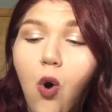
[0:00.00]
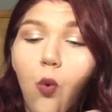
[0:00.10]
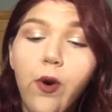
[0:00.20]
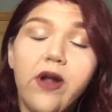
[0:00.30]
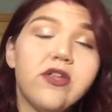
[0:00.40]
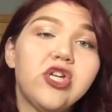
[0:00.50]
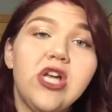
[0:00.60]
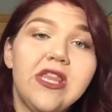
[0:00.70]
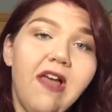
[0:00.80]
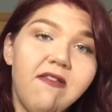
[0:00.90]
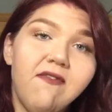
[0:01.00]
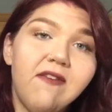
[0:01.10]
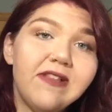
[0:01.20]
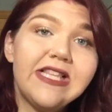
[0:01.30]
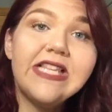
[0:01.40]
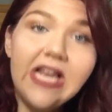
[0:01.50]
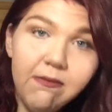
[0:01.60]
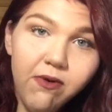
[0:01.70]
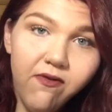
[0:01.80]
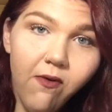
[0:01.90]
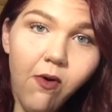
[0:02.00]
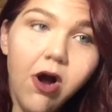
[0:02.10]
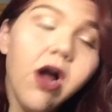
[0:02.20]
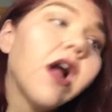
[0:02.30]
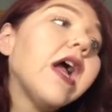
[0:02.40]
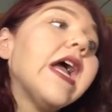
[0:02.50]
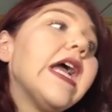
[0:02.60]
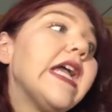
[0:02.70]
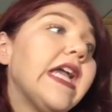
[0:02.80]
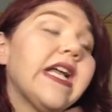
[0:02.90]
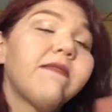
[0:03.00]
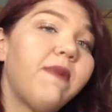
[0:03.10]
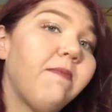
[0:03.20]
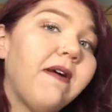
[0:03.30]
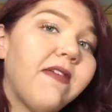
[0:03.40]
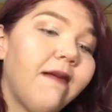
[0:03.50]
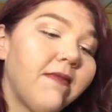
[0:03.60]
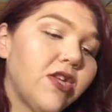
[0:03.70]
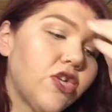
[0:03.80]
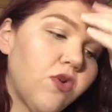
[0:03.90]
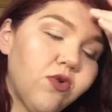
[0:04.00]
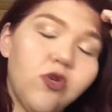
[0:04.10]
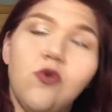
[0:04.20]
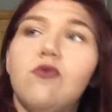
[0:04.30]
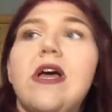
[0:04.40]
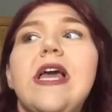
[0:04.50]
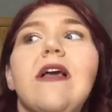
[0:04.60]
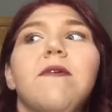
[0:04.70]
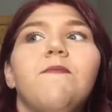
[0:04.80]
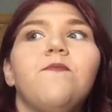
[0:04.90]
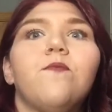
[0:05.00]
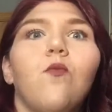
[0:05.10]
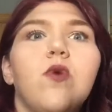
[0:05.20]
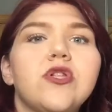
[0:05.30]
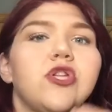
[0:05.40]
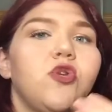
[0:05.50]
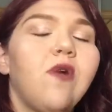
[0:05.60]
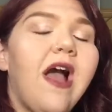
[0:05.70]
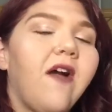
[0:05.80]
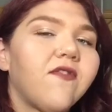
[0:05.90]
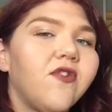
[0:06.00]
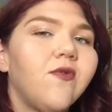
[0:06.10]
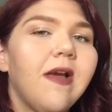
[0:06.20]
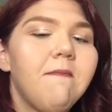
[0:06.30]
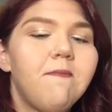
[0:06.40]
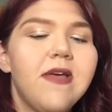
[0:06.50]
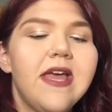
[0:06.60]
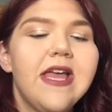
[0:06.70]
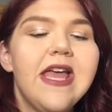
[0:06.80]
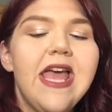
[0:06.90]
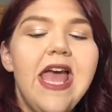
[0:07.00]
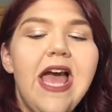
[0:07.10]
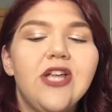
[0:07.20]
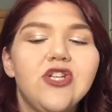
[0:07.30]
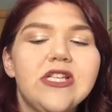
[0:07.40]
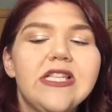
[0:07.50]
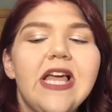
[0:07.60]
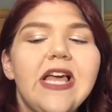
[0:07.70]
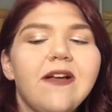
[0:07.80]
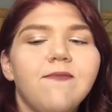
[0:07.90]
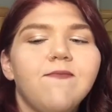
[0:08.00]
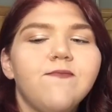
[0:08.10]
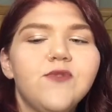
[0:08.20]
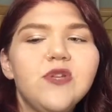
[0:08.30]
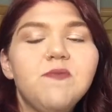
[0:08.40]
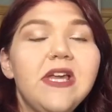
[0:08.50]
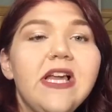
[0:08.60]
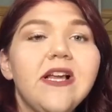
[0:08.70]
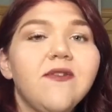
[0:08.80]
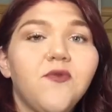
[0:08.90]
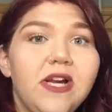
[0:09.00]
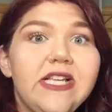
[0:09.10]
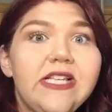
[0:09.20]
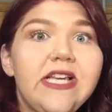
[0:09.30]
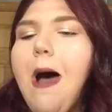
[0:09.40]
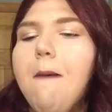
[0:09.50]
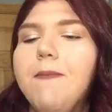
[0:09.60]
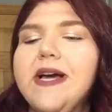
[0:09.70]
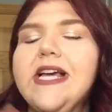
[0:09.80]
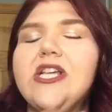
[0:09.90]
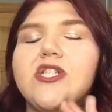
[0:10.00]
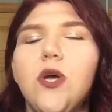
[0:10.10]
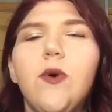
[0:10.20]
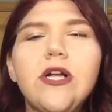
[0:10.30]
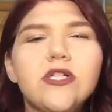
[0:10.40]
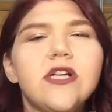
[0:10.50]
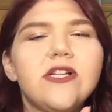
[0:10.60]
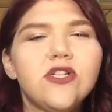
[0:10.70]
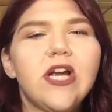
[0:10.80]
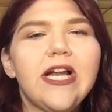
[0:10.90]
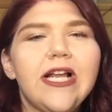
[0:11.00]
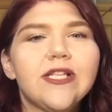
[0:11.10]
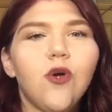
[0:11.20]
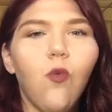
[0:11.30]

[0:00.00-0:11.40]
weird shit that I've never even seen before. He gets bit by them and shows you like what to do after you get bit, and just like, just being crazy. But he's so entertaining to